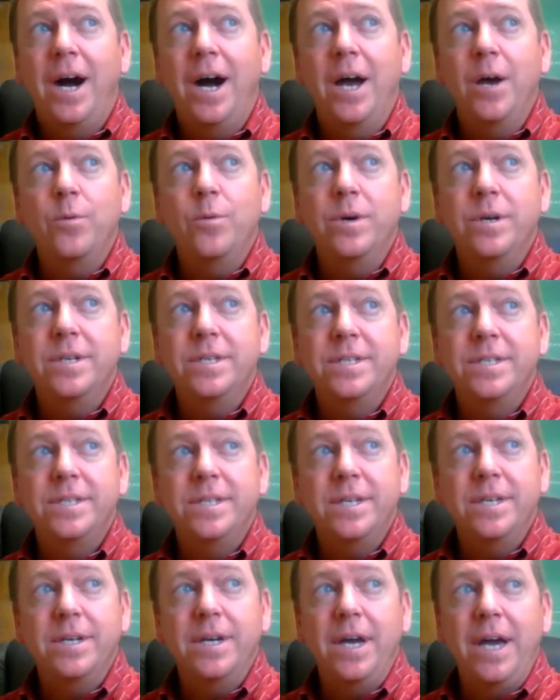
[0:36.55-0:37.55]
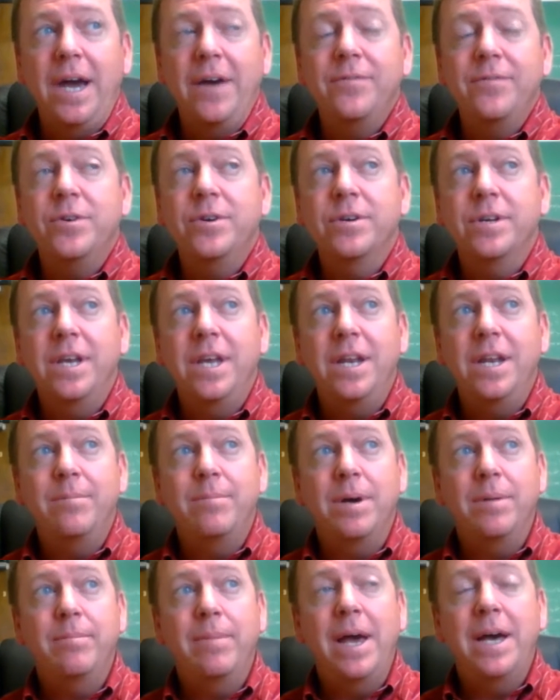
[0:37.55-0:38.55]
I was, after
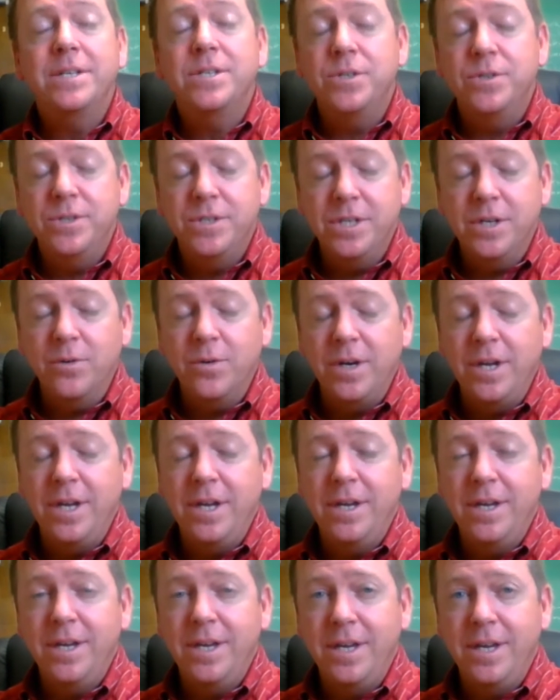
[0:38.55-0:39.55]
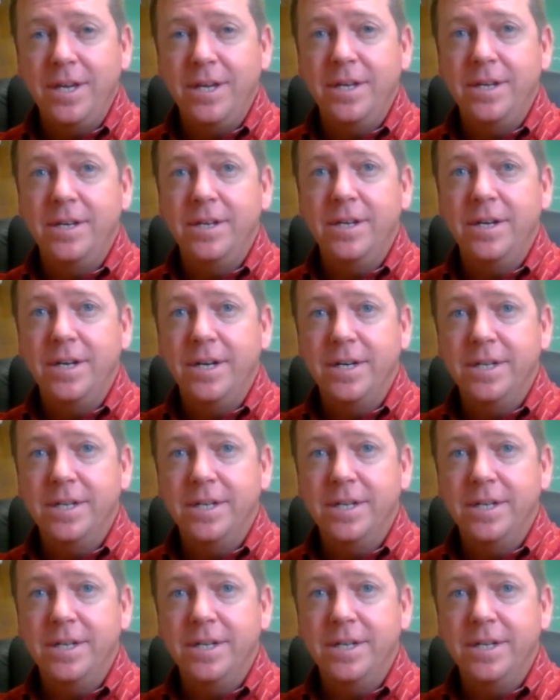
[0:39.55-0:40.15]
getting my master's degree in